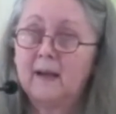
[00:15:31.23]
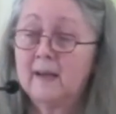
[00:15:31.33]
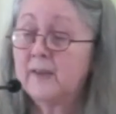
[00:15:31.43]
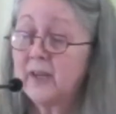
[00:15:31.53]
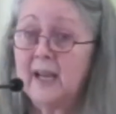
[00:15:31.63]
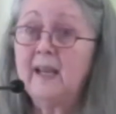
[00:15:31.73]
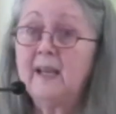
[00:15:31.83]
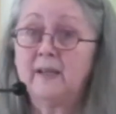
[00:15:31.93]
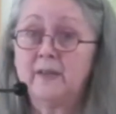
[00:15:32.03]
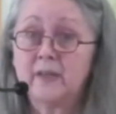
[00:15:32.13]
a
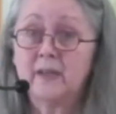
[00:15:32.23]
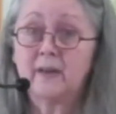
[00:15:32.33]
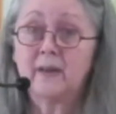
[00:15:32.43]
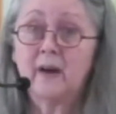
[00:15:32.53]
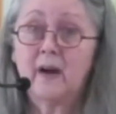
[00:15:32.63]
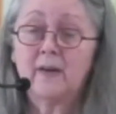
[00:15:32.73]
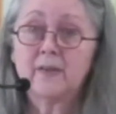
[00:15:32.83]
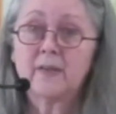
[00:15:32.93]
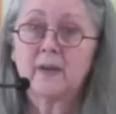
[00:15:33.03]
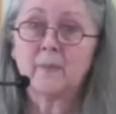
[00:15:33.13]
change in our
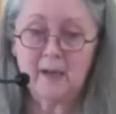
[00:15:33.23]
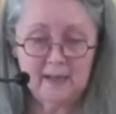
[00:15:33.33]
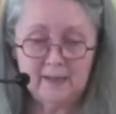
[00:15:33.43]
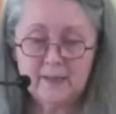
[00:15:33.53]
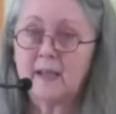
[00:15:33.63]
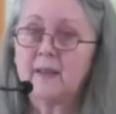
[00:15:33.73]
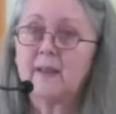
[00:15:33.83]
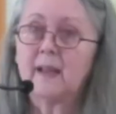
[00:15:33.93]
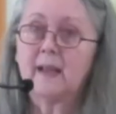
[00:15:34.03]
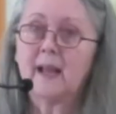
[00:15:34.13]
hearts, our minds,
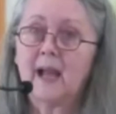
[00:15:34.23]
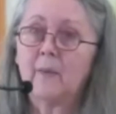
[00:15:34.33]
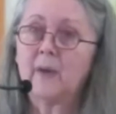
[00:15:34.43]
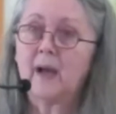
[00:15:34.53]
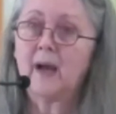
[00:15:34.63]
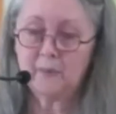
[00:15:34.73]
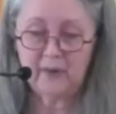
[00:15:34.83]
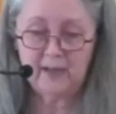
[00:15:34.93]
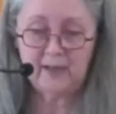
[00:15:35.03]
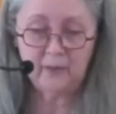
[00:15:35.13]
and, and how we
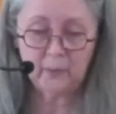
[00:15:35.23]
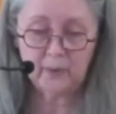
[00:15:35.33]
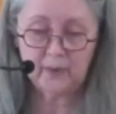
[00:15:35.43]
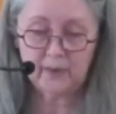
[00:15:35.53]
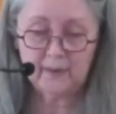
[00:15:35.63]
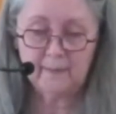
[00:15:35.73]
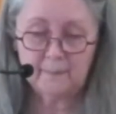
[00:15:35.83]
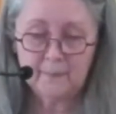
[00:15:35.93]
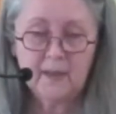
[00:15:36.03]
operate in the world.